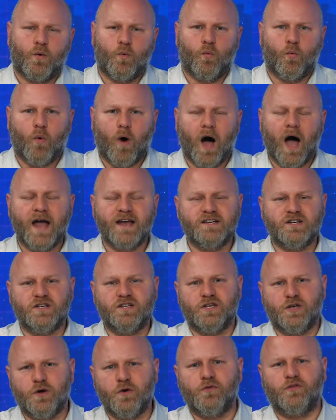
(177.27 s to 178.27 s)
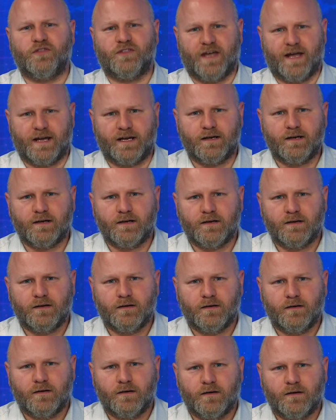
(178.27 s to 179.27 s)
Why do you think
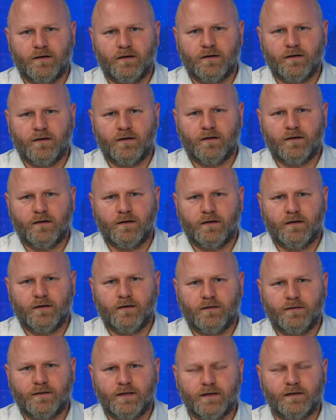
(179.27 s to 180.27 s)
the